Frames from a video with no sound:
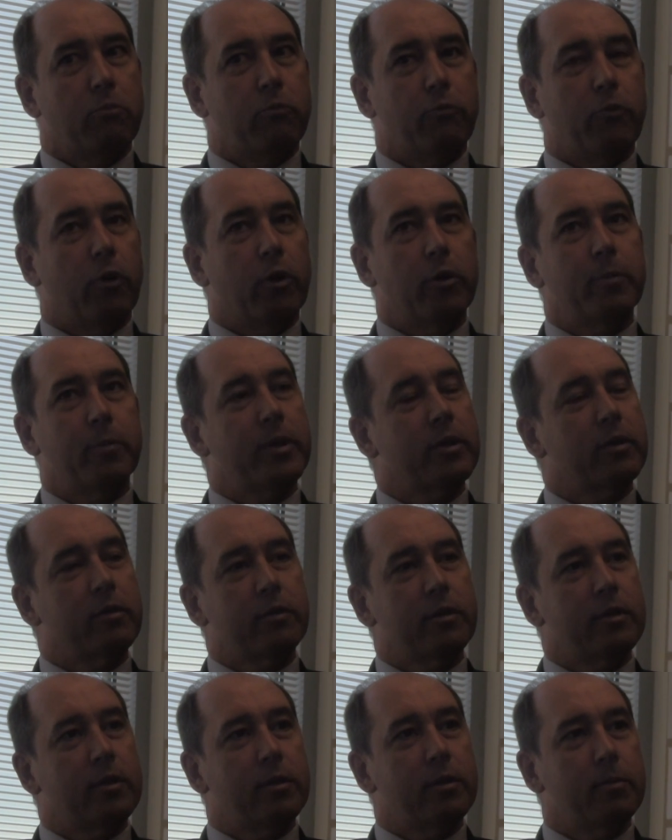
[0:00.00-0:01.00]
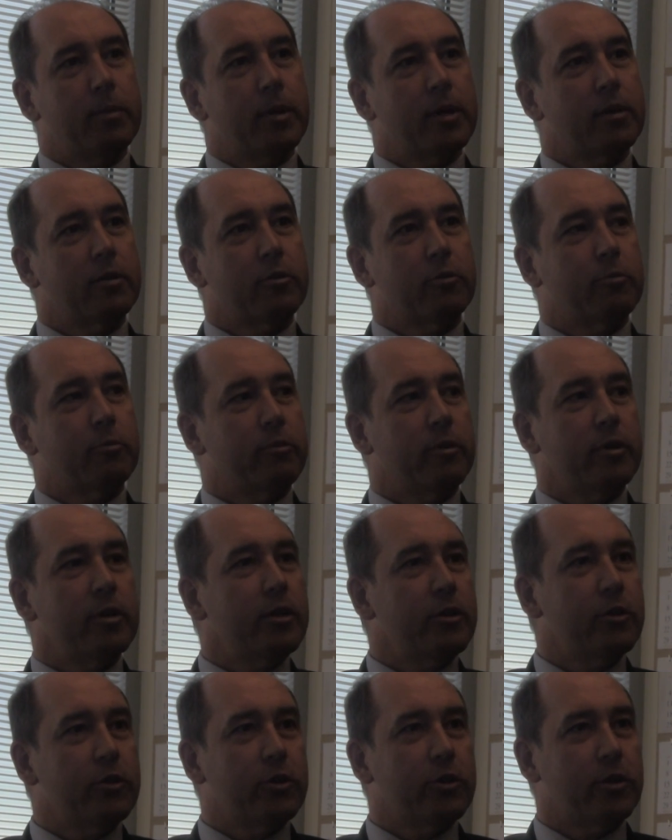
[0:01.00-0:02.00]
far bigger than the biggest
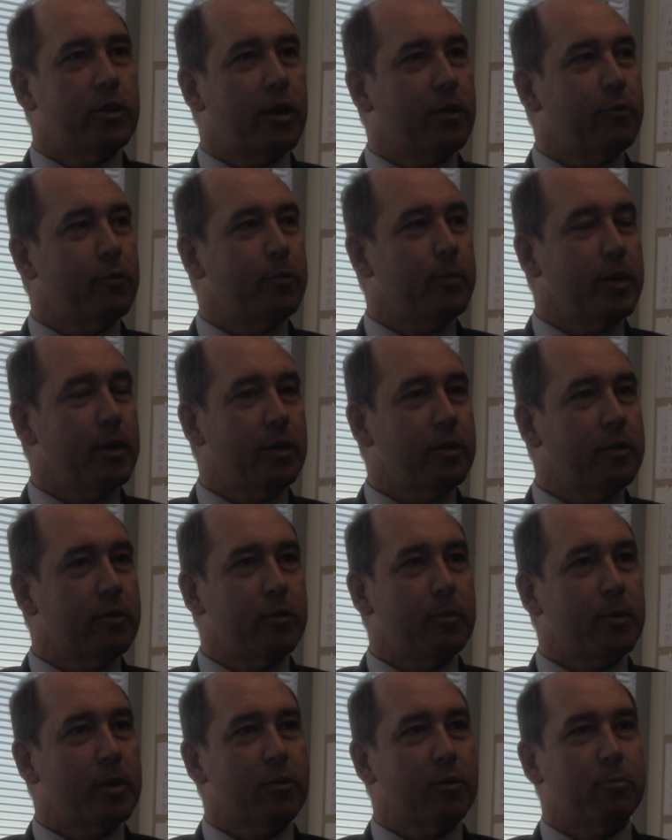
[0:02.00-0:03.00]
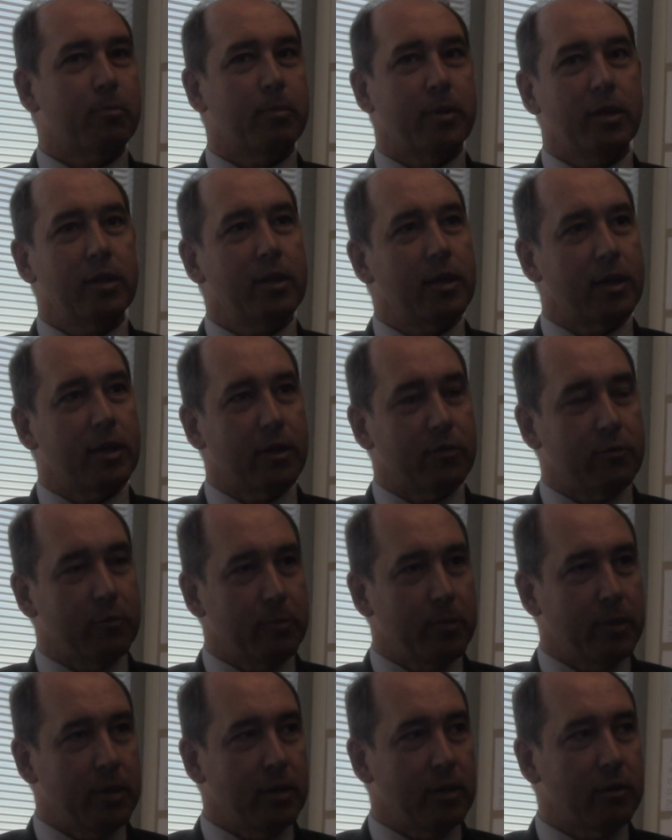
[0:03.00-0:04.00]
bridge ever built or the biggest building ever
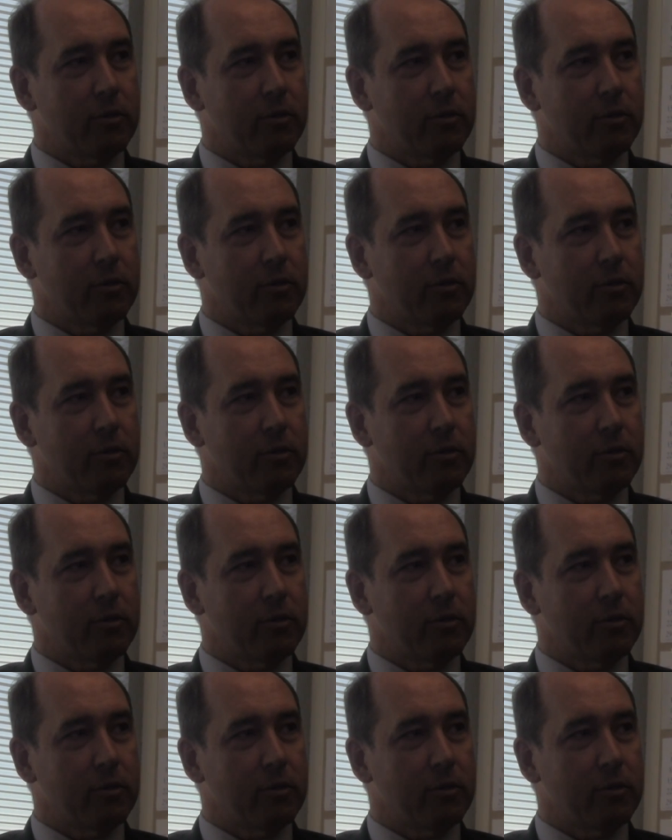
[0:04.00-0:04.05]
built.